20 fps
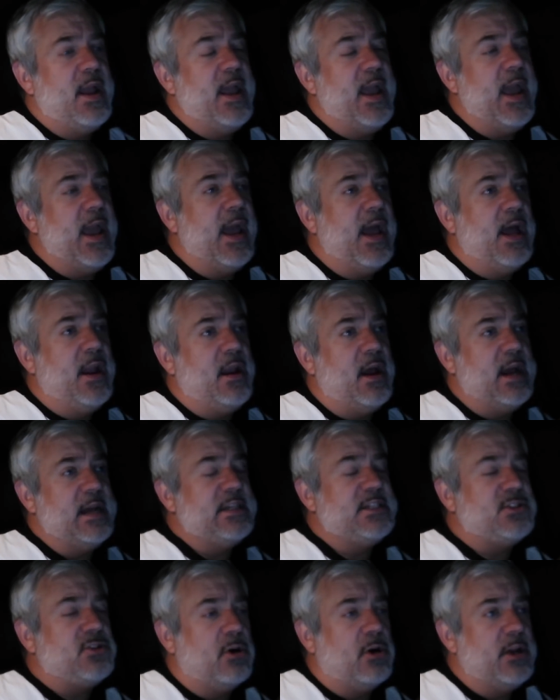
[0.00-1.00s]
And
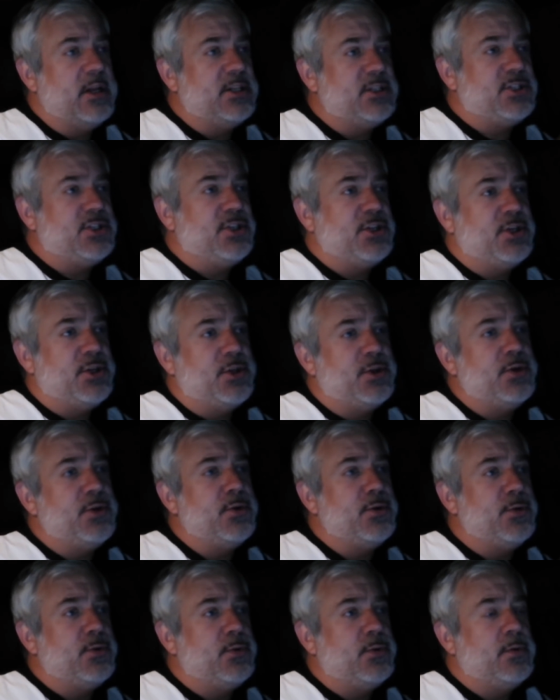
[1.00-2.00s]
I started
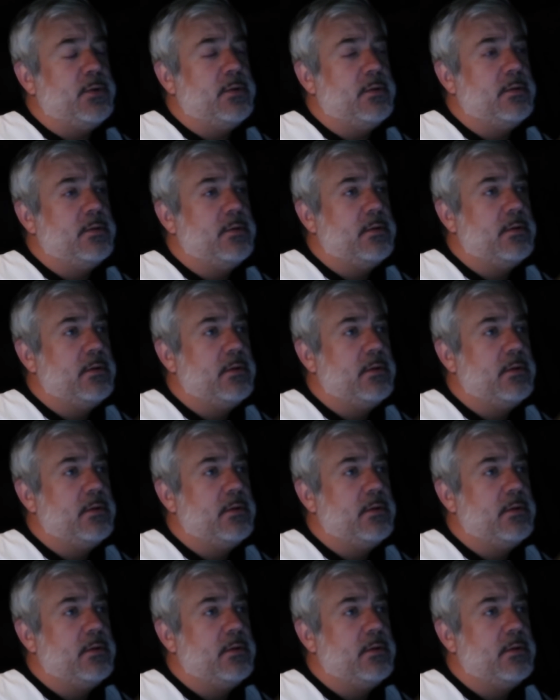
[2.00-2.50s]
to